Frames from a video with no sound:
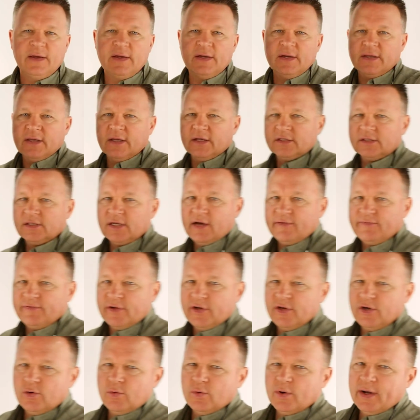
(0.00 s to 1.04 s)
you stuff a
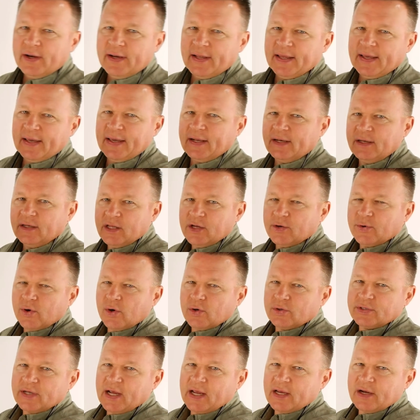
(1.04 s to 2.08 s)
new one in, you
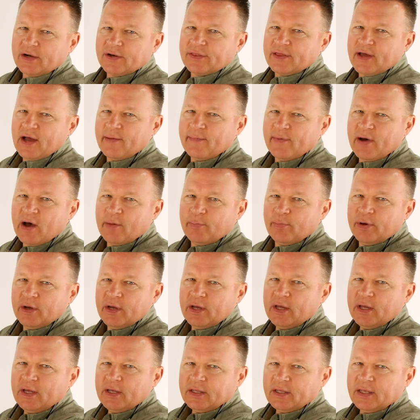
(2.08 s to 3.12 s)
rotate your thumb up,
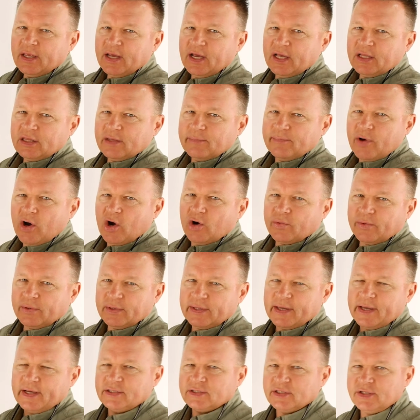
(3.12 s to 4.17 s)
you hit the bolt
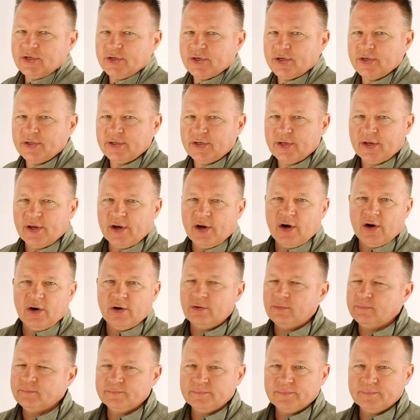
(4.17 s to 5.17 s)
release, and you're good to go.